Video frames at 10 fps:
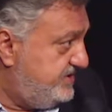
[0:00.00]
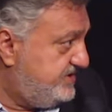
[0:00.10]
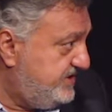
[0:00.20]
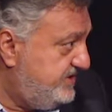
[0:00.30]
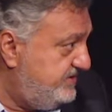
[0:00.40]

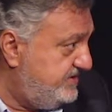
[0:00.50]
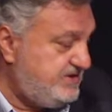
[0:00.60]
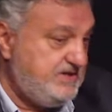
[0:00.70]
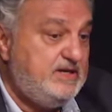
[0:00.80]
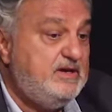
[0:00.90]
security,
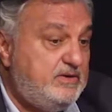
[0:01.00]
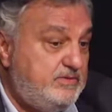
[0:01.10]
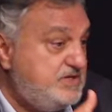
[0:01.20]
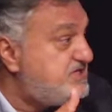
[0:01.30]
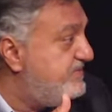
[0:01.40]

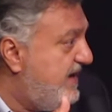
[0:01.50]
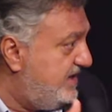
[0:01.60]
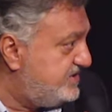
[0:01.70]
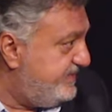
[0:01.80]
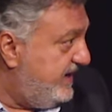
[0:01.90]
risk
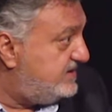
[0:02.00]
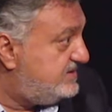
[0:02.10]
management,